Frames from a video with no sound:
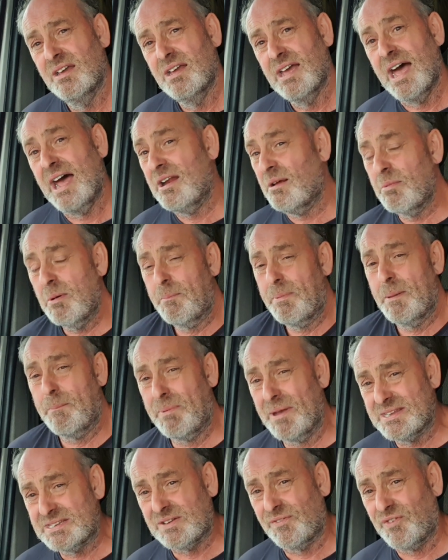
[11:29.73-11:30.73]
And I'm a bit
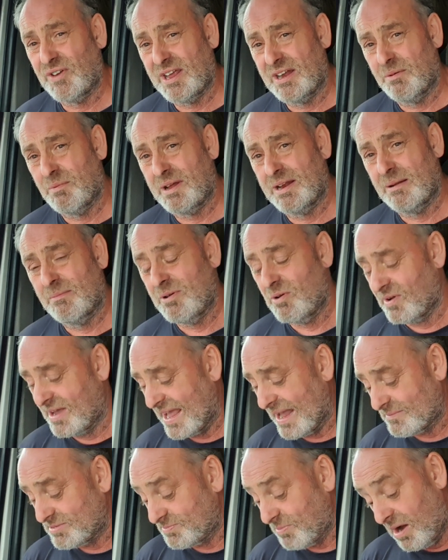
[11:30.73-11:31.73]
beta fitting in one of them little
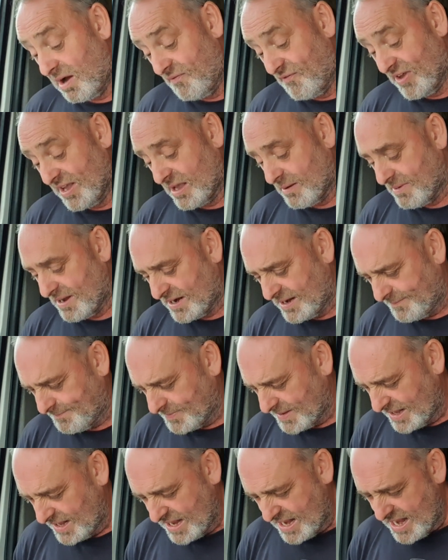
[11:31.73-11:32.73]
cabs, but I'll think about it.
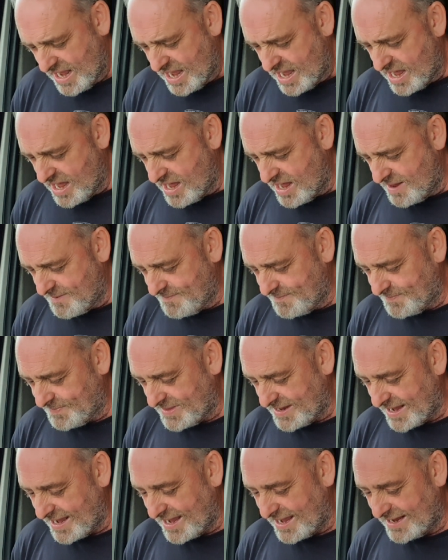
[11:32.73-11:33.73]

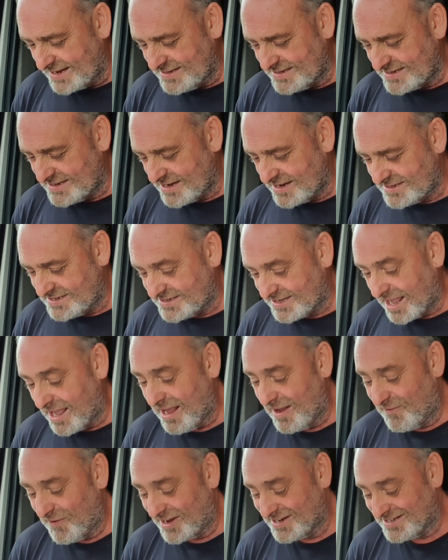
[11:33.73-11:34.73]

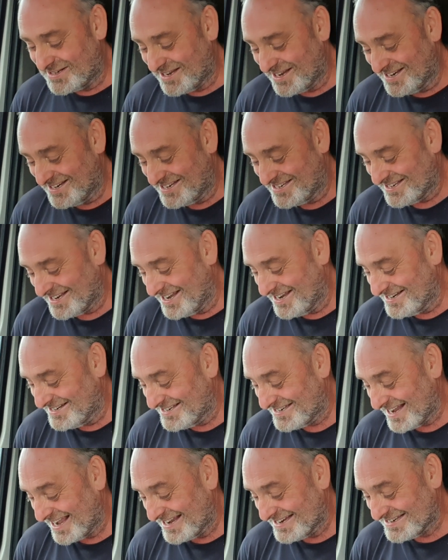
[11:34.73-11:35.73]
Steve SDC
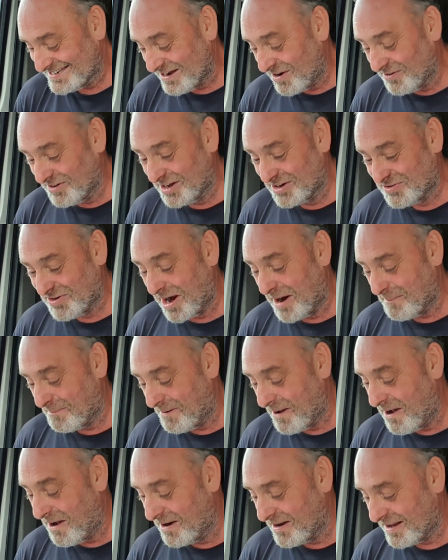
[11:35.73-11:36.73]
says, on the truck
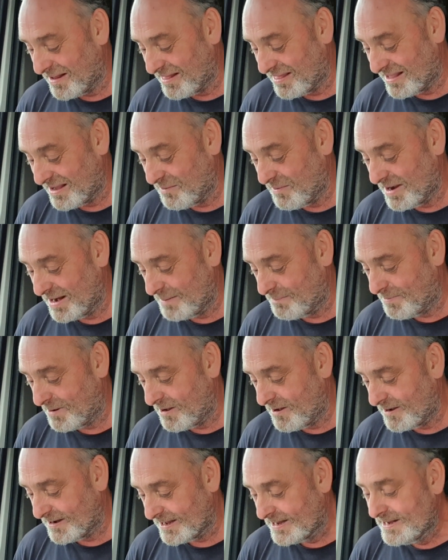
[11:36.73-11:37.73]
parking thing, where to
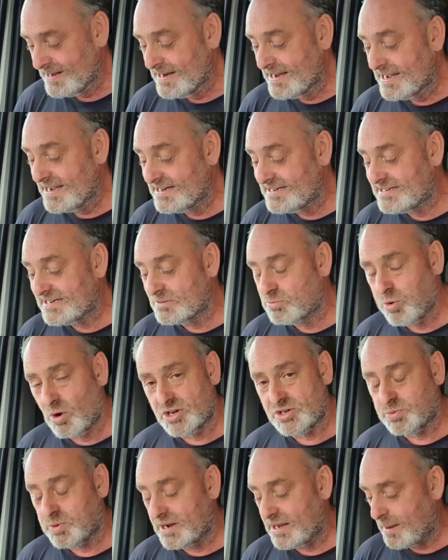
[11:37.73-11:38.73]
park, he says,
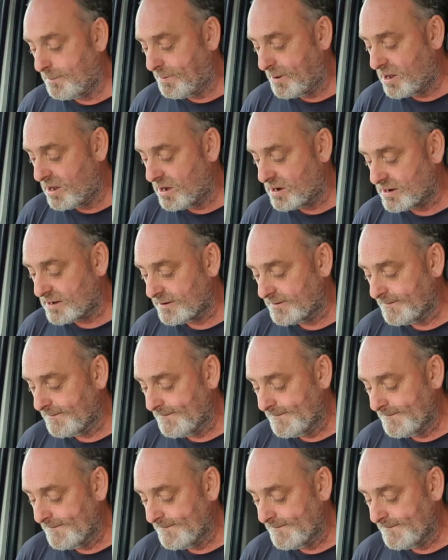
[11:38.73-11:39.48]
watch where you park.